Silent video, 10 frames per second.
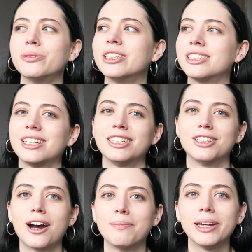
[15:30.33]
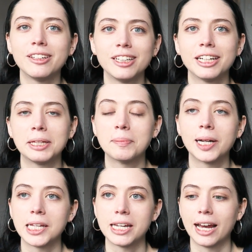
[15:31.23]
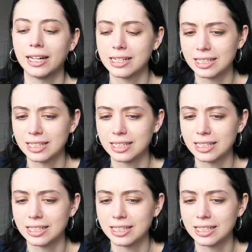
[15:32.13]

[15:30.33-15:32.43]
when it's like not making any money yet